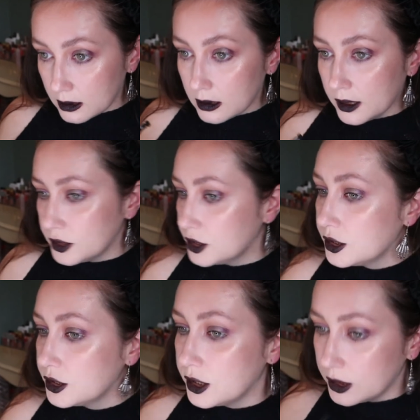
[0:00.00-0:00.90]
of not
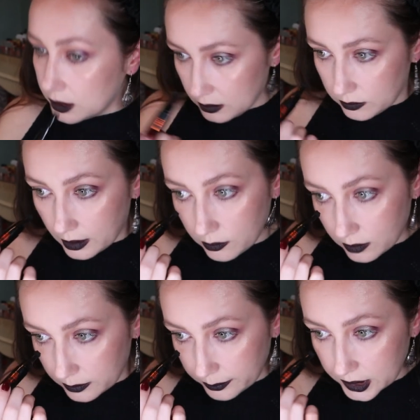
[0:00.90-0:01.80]
sure where I
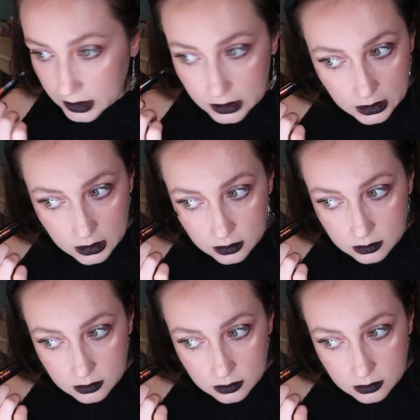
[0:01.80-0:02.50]
want to put it.